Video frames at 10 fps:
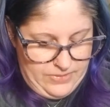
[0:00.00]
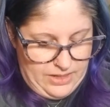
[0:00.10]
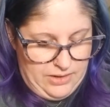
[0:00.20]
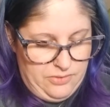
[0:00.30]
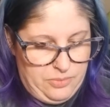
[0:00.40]
I
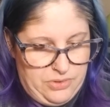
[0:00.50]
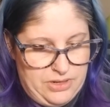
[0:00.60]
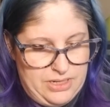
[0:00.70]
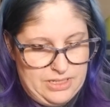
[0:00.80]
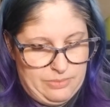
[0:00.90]
have
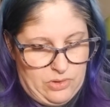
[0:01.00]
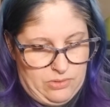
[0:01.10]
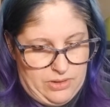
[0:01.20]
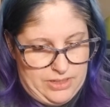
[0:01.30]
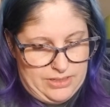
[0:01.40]
pretty small
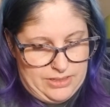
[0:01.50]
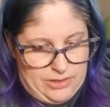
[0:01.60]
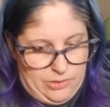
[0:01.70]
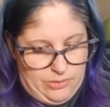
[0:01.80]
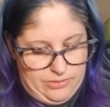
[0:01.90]
wrists,
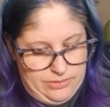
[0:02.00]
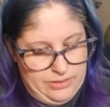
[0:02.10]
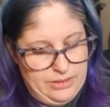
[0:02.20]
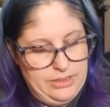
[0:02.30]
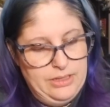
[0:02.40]
so
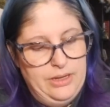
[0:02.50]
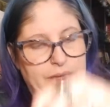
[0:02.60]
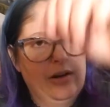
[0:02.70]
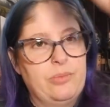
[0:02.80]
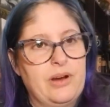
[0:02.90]

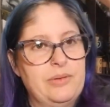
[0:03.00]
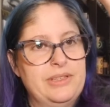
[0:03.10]
it'll probably